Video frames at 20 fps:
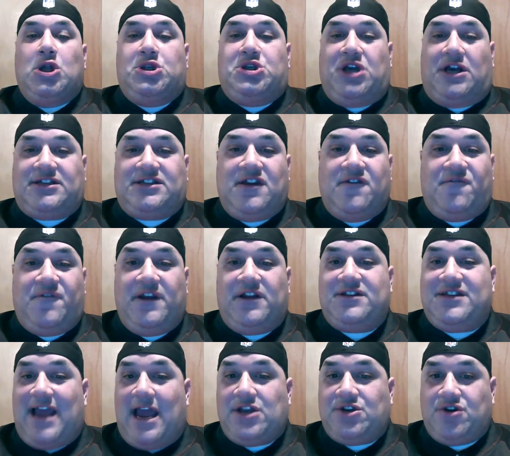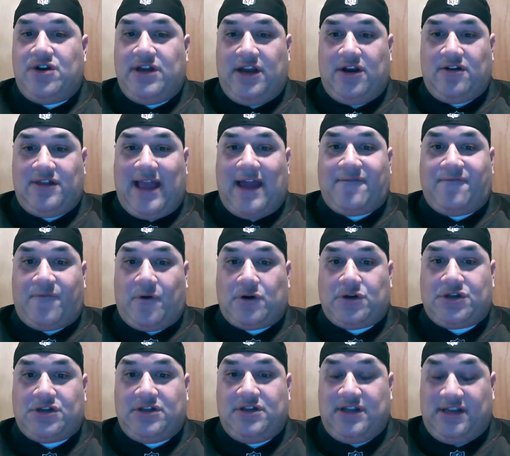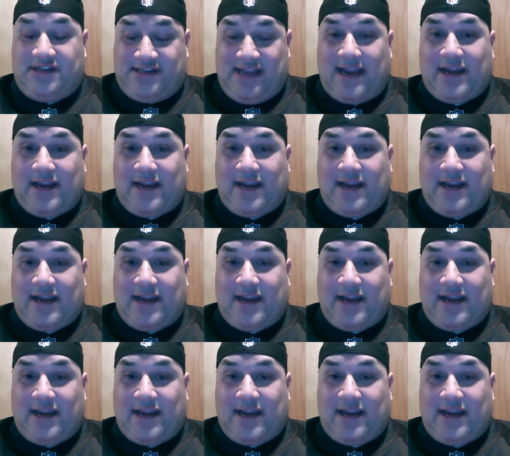Justin Fields engineered that first